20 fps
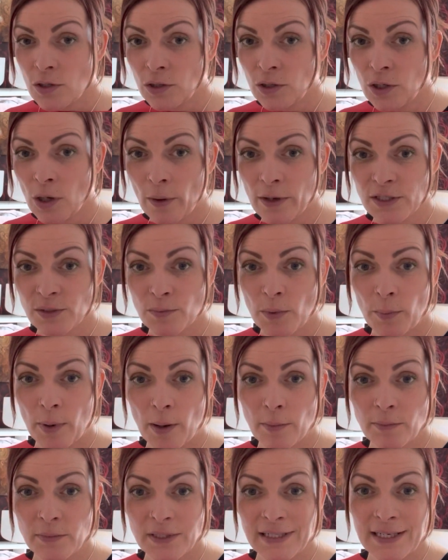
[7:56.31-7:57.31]
No asthma
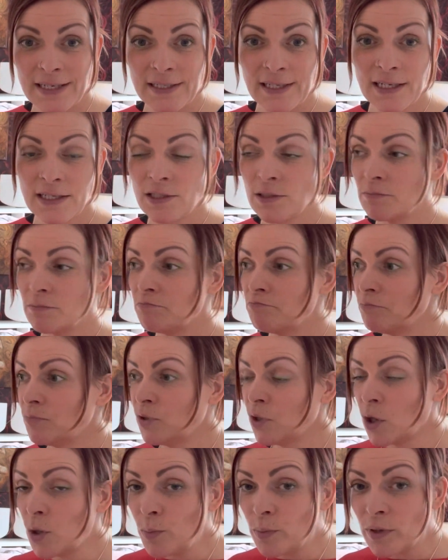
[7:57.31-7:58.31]
pumps needed,
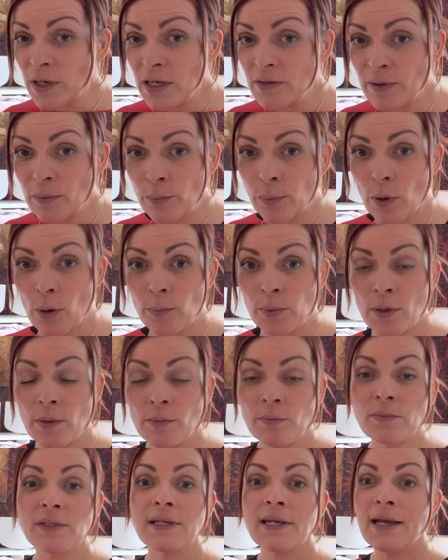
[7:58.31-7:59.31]
no breathing
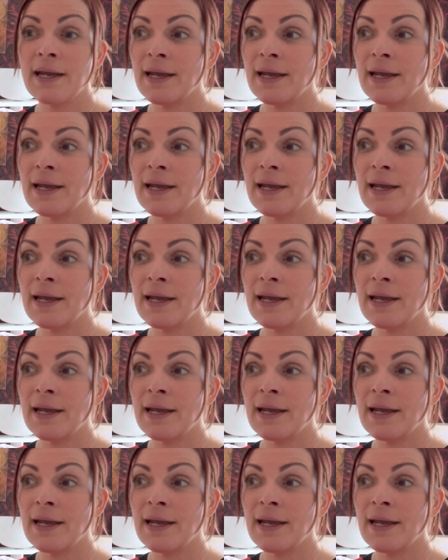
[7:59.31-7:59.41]
problems,